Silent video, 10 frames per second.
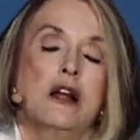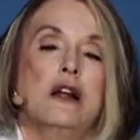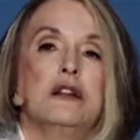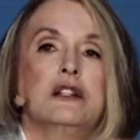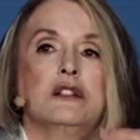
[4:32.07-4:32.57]

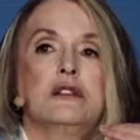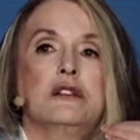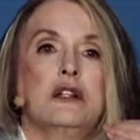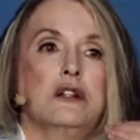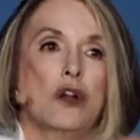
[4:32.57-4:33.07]
this is the
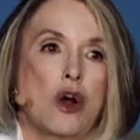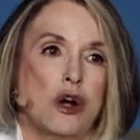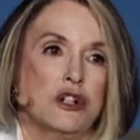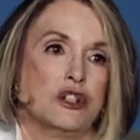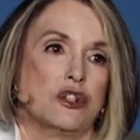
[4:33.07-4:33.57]

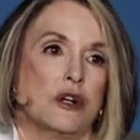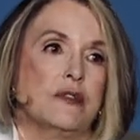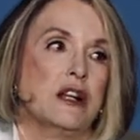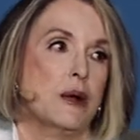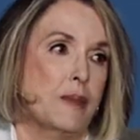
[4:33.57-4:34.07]
longest serving
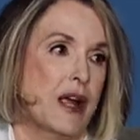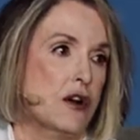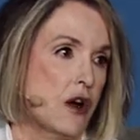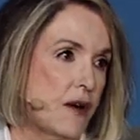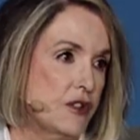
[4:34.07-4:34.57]
command
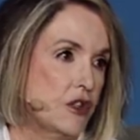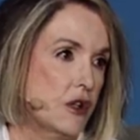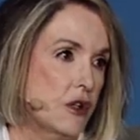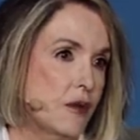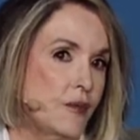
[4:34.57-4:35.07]

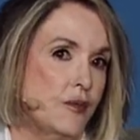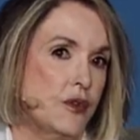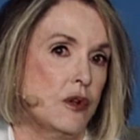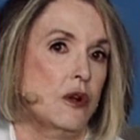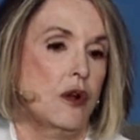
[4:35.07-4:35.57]
officer
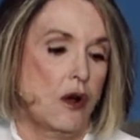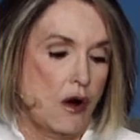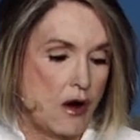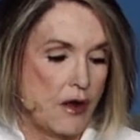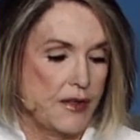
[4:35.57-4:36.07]

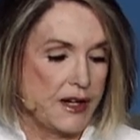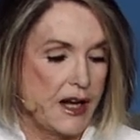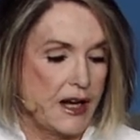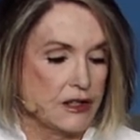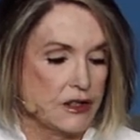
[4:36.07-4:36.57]
on the
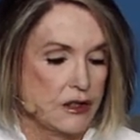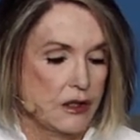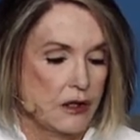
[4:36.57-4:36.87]
case.